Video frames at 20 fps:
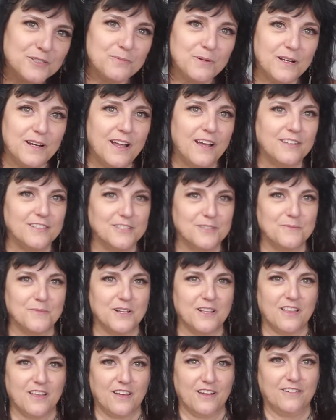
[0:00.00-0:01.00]
pronounced
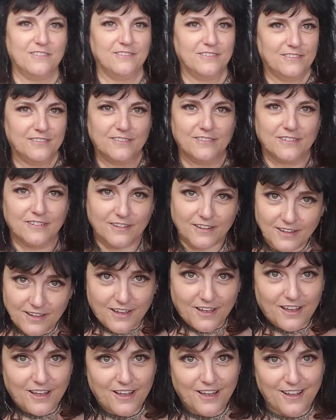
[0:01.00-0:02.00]
Merlot.
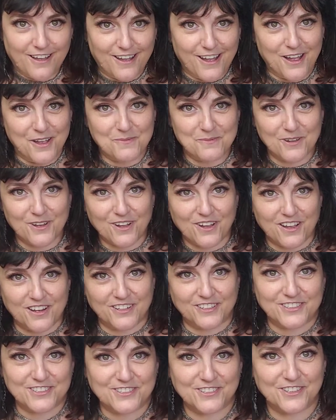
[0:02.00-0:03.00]
I'm a
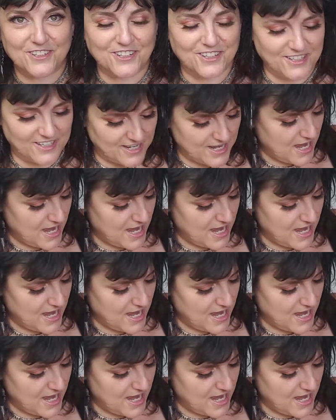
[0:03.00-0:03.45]
connoisseur.